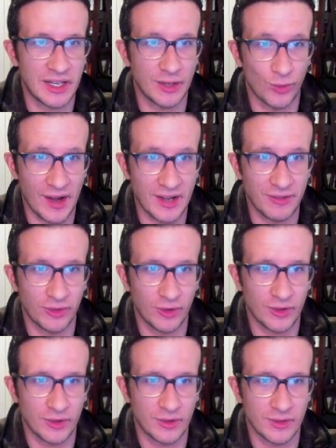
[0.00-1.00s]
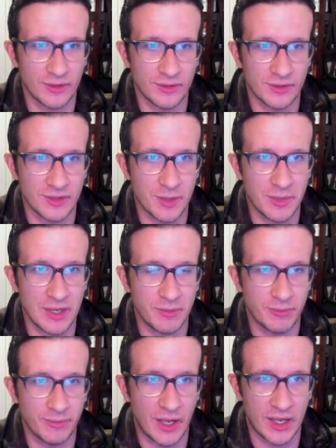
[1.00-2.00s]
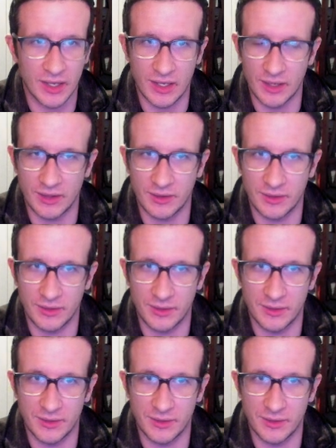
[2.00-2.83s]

getting ready to meet knight